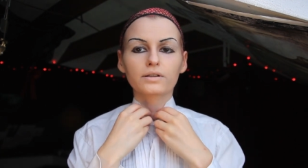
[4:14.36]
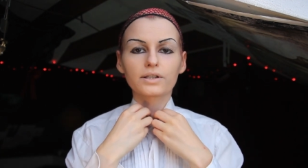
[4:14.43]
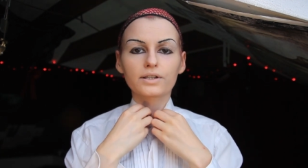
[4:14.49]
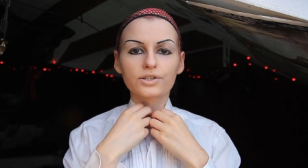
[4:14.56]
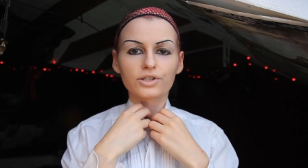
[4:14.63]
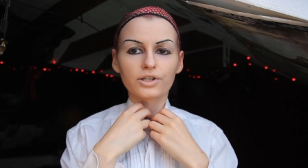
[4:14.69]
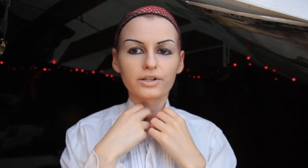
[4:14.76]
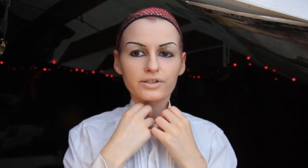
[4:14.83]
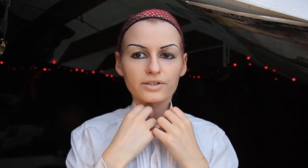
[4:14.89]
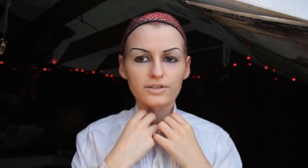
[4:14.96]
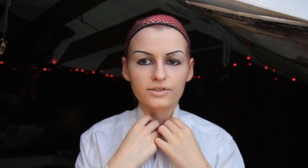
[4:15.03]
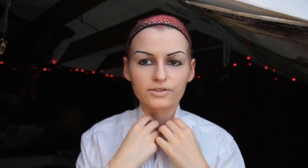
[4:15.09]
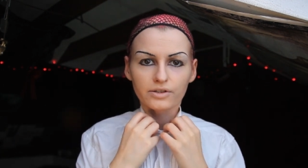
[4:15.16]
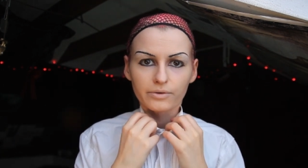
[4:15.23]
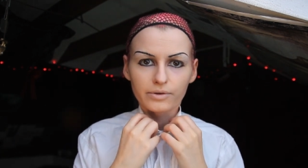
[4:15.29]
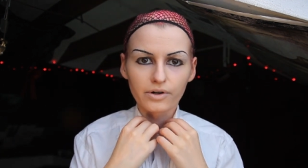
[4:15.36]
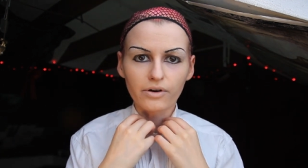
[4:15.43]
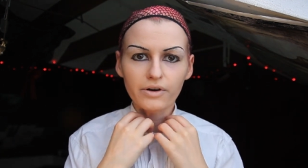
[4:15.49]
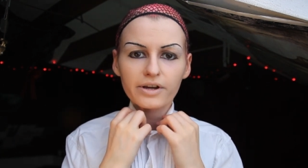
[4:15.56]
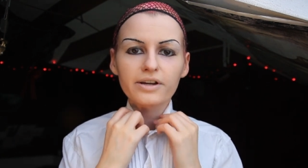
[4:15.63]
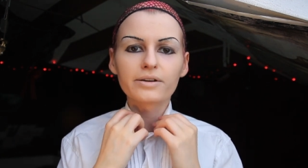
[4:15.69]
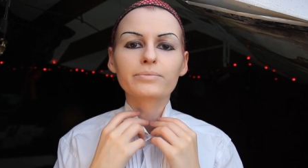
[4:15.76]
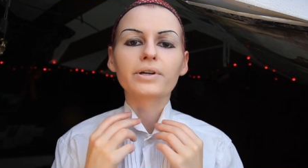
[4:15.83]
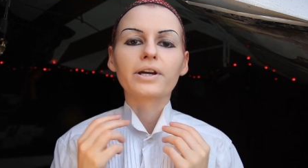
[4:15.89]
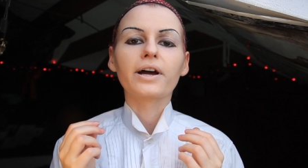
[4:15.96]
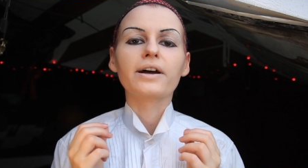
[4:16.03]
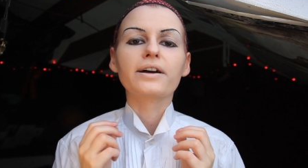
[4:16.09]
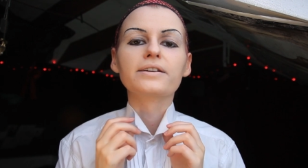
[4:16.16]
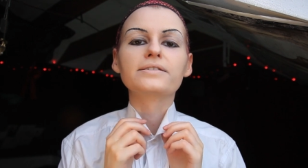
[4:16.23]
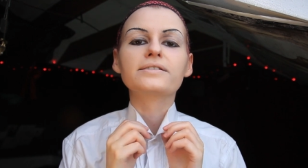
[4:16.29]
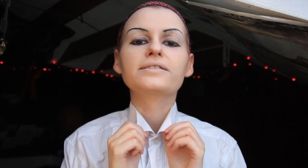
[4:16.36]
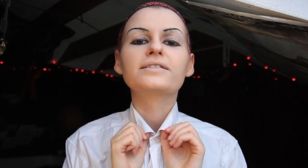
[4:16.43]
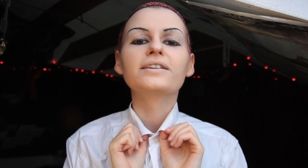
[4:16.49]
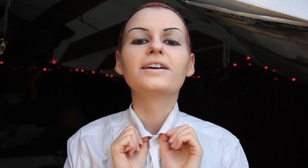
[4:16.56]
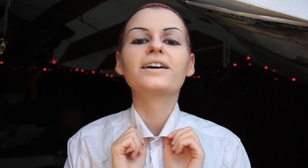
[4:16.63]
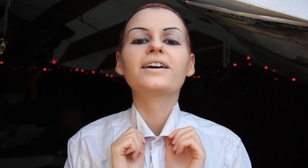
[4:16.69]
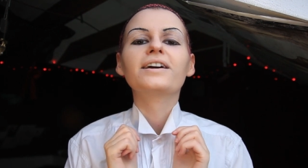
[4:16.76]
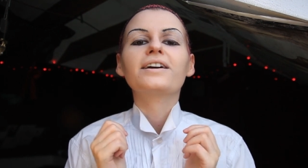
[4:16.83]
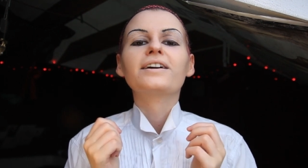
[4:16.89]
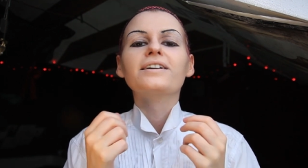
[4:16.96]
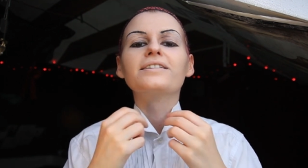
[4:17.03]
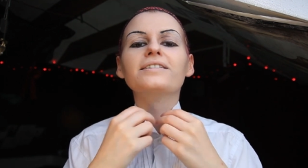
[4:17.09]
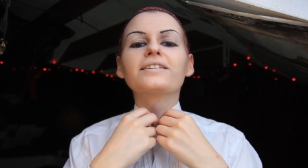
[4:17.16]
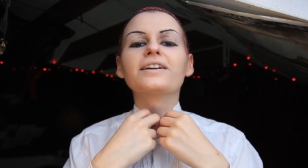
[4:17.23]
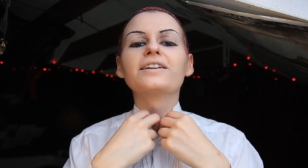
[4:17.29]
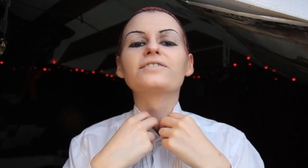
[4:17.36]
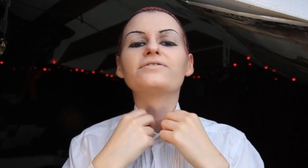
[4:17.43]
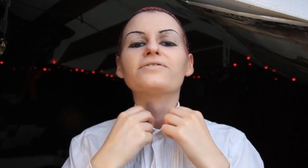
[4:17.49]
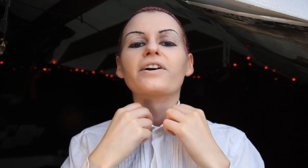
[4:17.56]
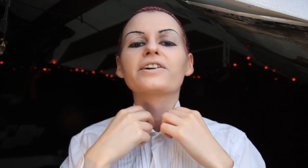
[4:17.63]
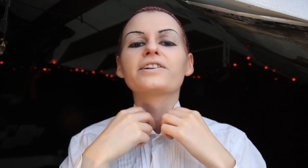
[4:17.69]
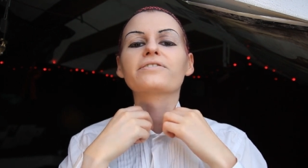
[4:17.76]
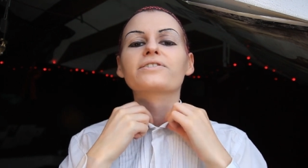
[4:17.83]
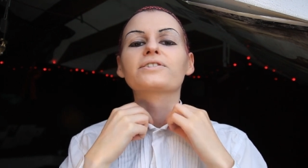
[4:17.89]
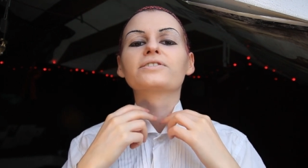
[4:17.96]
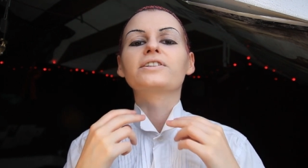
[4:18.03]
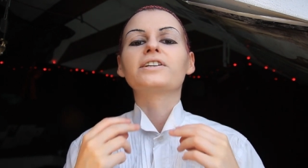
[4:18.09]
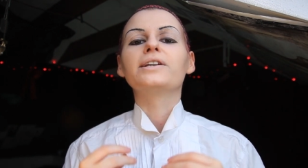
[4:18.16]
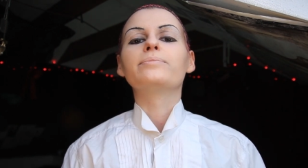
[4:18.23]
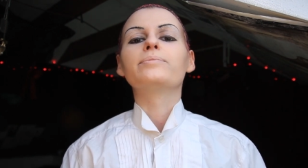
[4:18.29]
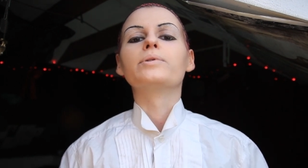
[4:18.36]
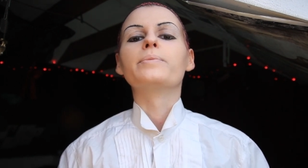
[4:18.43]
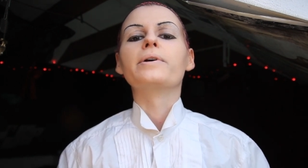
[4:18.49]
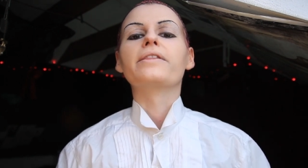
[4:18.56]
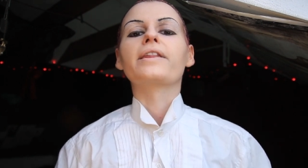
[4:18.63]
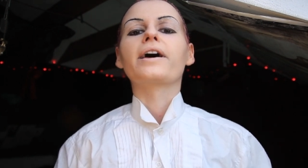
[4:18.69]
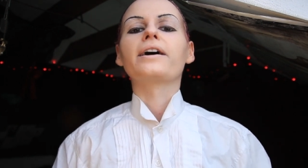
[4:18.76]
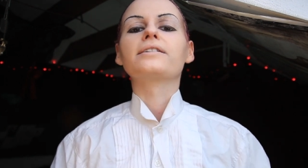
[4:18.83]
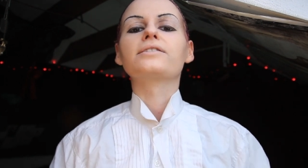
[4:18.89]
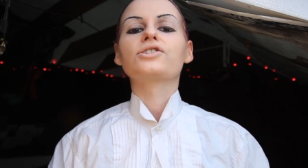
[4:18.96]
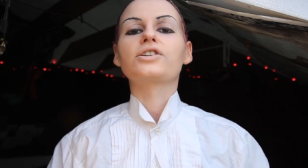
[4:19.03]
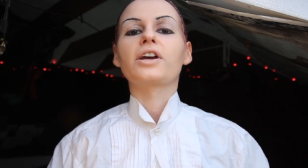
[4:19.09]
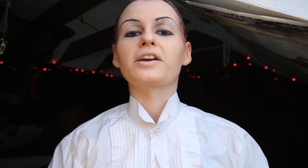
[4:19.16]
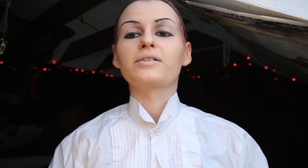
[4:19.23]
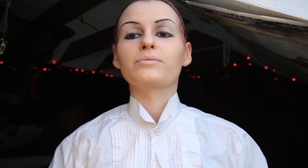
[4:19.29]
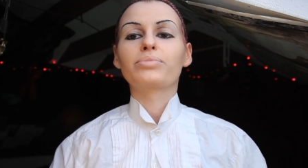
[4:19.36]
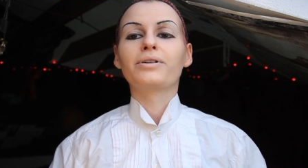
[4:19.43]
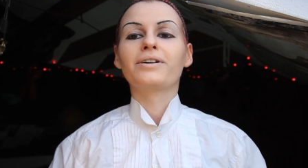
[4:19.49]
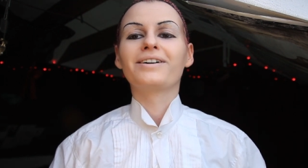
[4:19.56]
These shirts are so annoying because it's very difficult to keep them in that shape.